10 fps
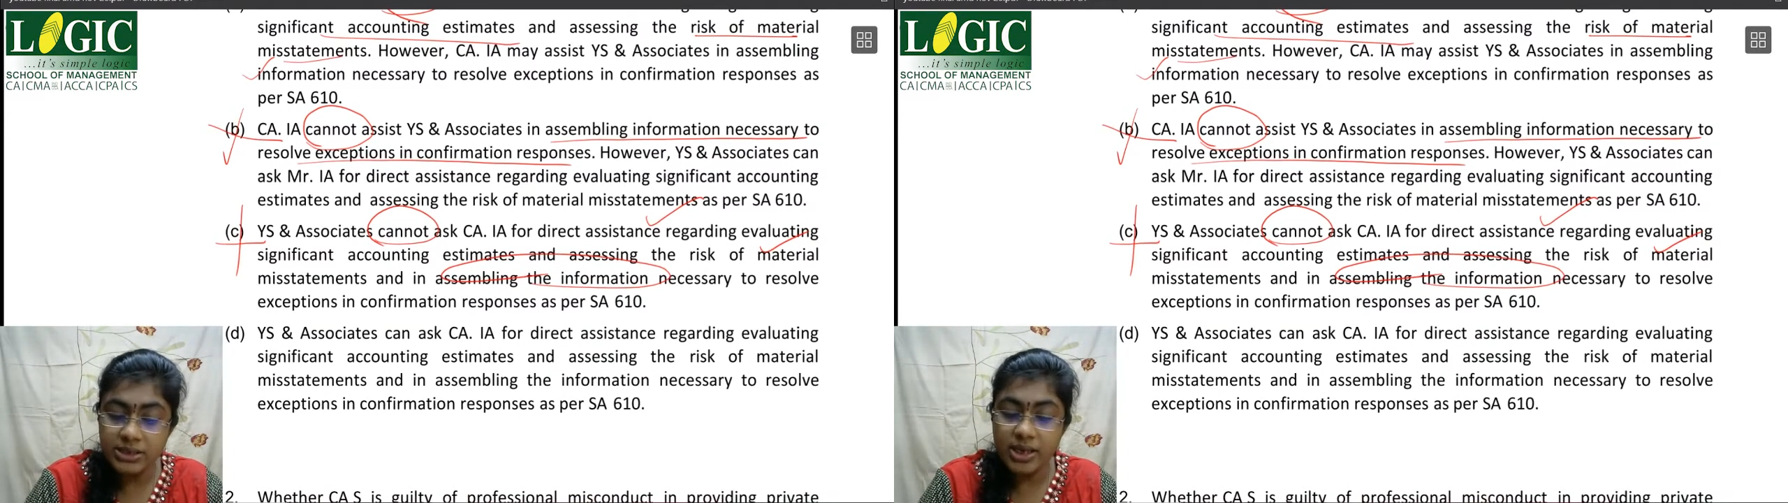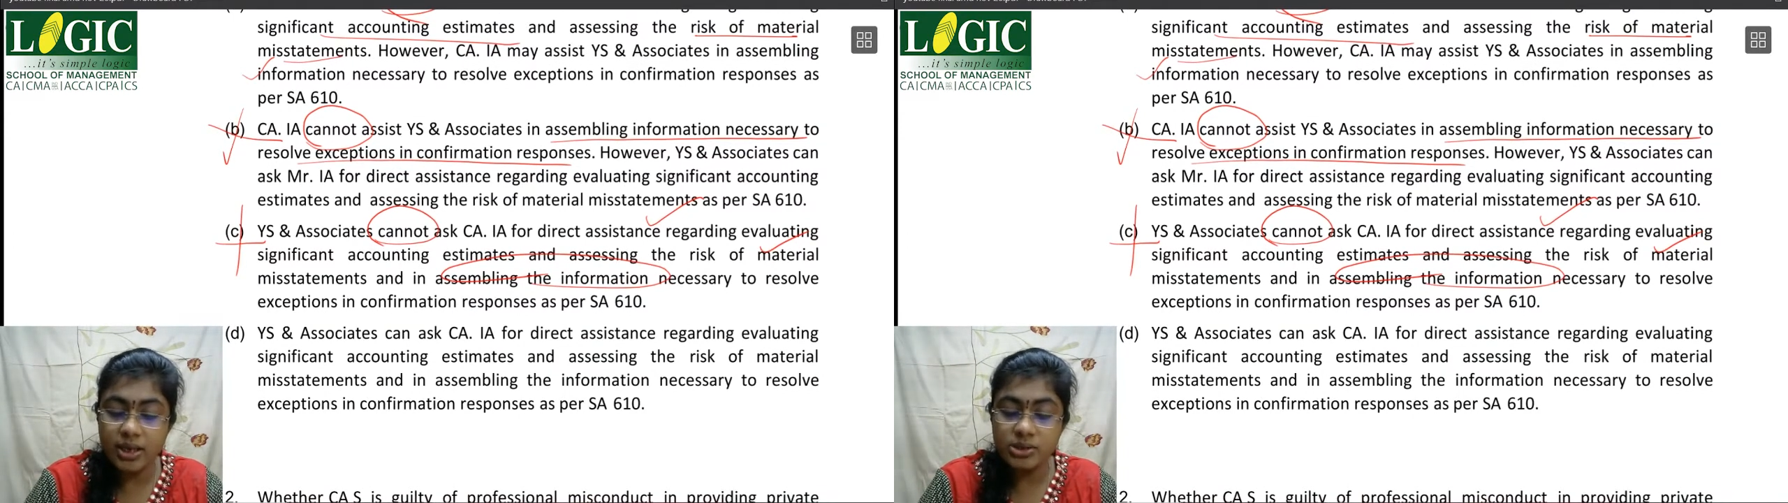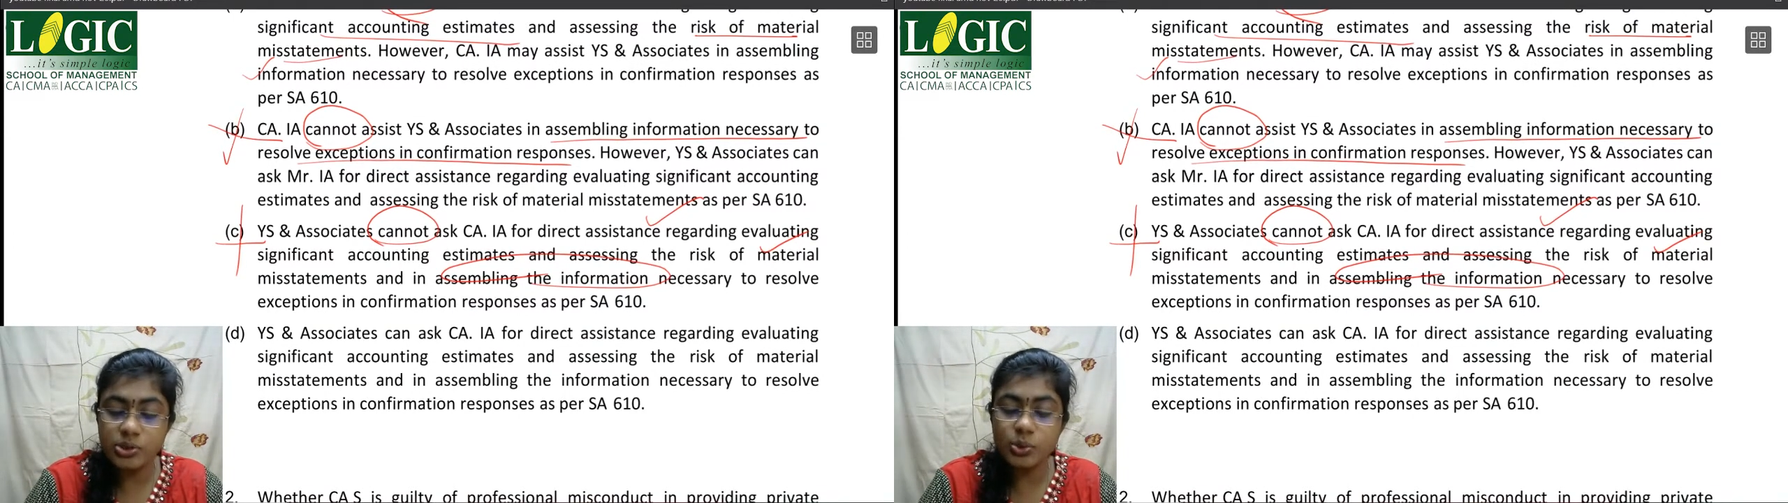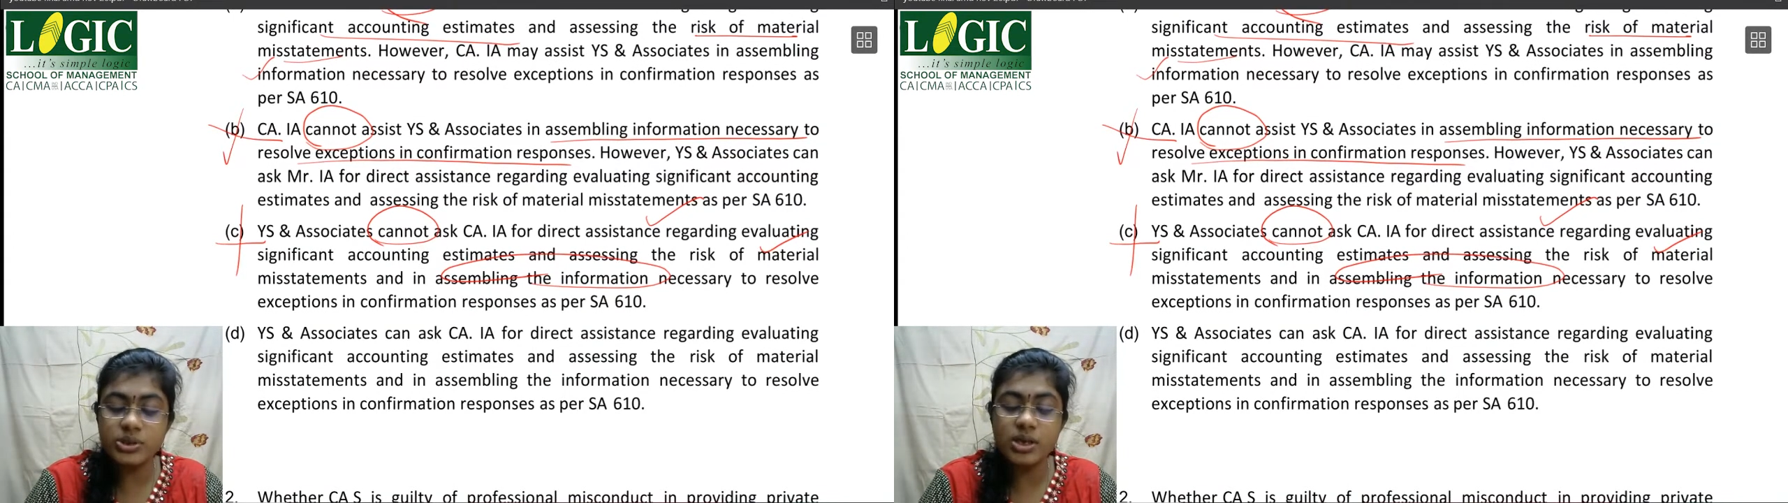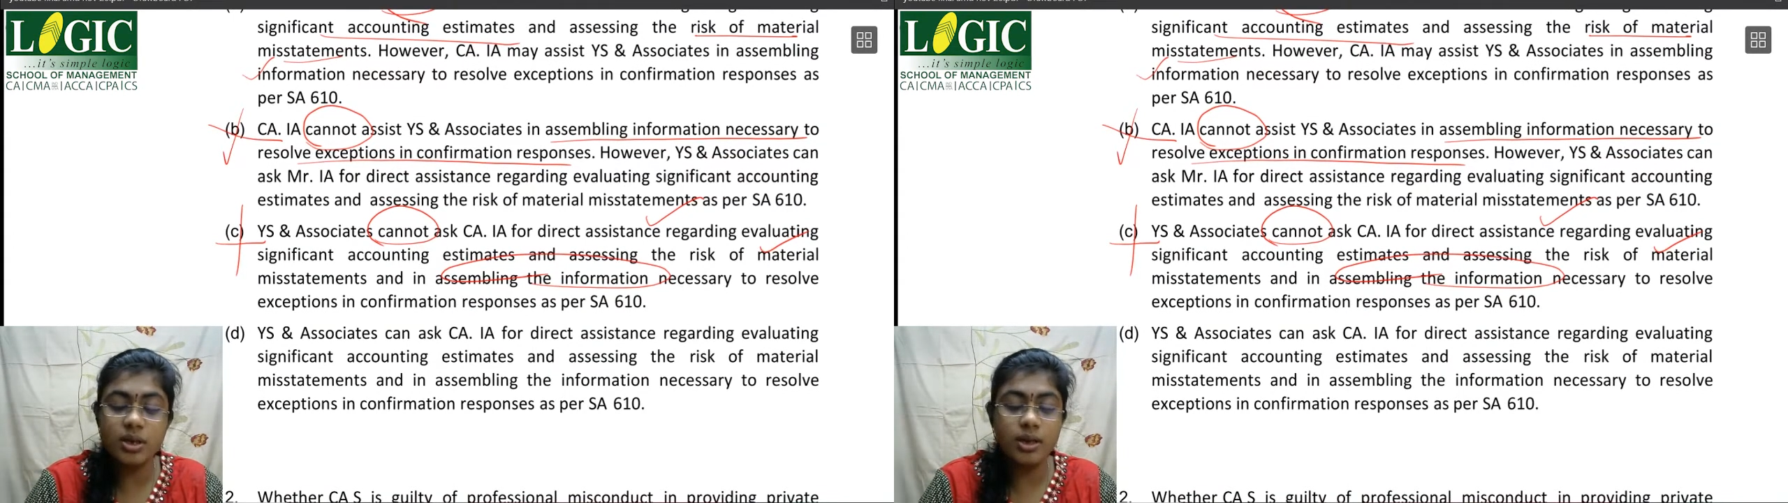and
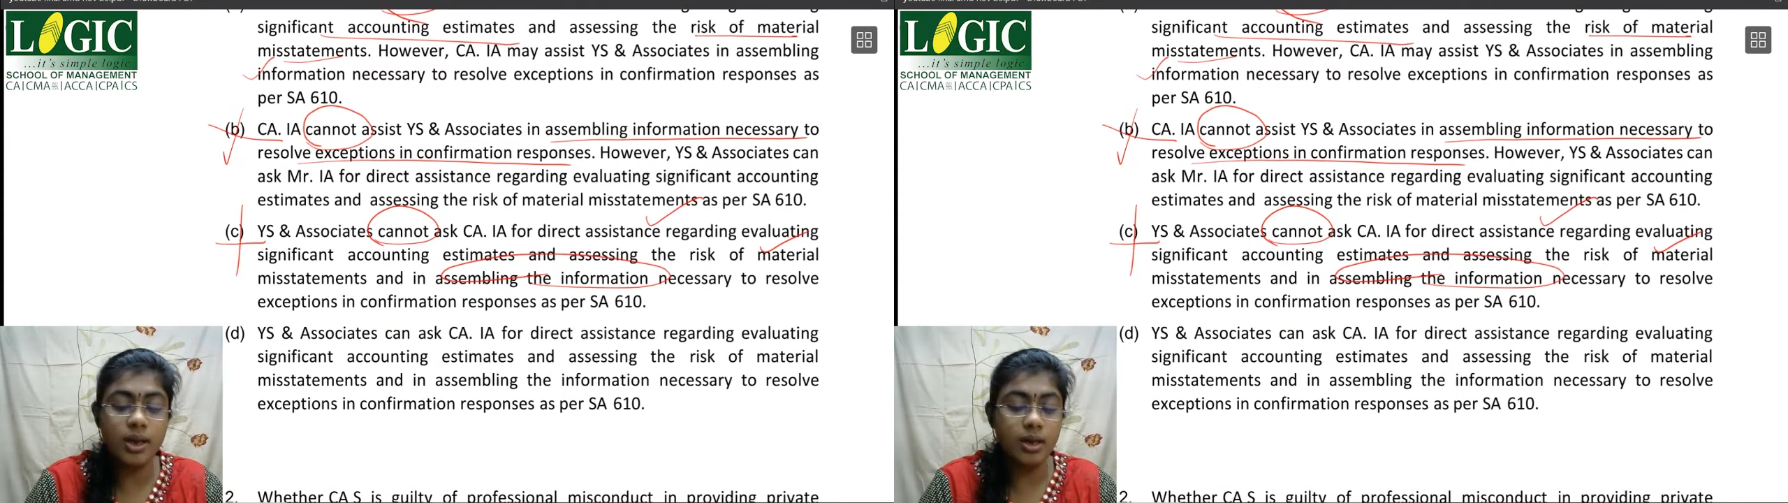Associate can